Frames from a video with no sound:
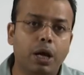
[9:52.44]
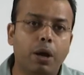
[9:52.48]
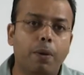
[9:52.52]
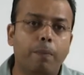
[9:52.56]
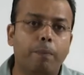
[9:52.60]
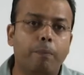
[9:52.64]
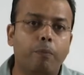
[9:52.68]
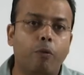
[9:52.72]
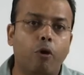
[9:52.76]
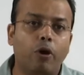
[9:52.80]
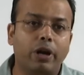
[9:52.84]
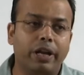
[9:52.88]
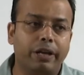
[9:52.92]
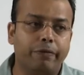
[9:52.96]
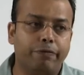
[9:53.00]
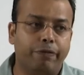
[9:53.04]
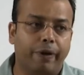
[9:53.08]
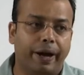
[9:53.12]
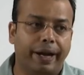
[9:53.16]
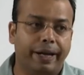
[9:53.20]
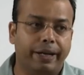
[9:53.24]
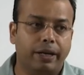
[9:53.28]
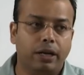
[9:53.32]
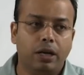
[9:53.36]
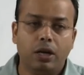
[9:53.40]

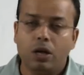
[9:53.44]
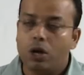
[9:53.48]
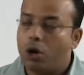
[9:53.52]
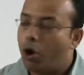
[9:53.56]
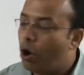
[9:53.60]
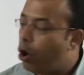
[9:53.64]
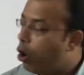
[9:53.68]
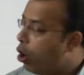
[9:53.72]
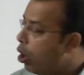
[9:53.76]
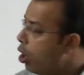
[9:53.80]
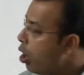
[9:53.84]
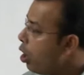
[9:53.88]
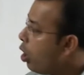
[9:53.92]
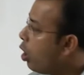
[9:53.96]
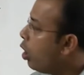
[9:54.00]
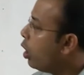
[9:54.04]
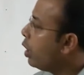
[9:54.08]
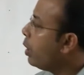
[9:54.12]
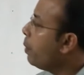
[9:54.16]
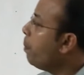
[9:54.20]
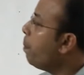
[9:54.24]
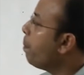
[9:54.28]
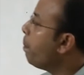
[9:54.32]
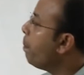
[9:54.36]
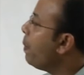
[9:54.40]
modified,
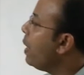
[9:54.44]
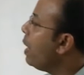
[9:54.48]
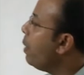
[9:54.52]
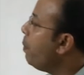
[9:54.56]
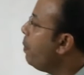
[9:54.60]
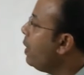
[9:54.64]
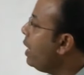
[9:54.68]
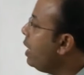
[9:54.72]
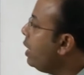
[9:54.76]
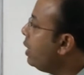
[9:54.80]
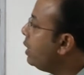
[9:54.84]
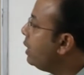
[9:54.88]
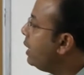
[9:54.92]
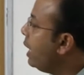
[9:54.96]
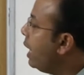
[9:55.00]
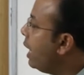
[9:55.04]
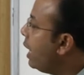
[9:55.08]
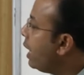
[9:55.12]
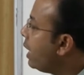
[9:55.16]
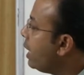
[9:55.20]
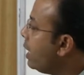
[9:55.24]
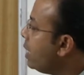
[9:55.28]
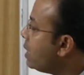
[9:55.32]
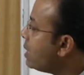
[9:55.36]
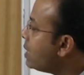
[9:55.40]
or maybe
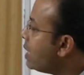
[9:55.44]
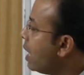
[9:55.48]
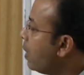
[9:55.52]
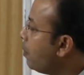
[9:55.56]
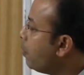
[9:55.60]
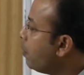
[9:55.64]
there is some